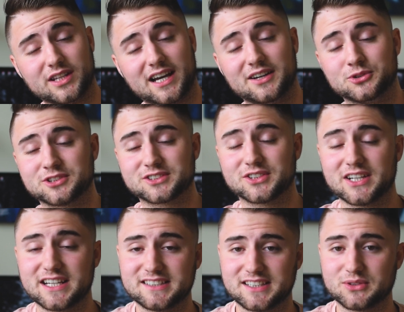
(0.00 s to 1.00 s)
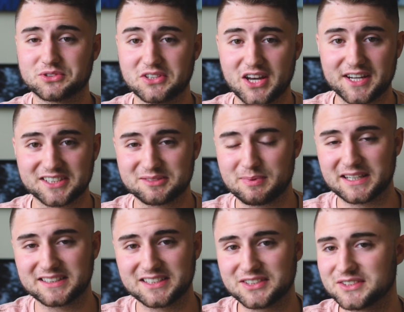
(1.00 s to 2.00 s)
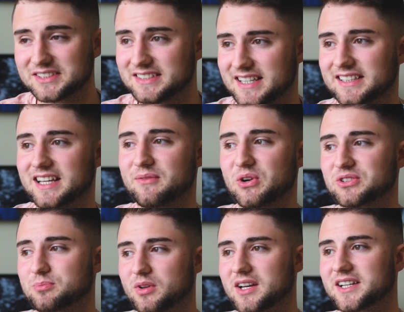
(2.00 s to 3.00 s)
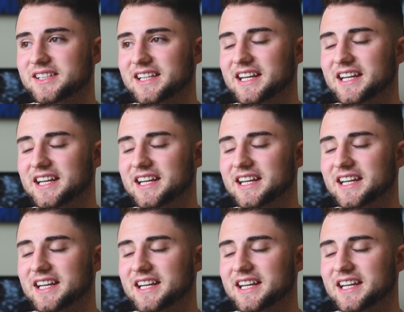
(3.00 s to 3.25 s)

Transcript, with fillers: that was crazy. I was not expecting you to take that much blood.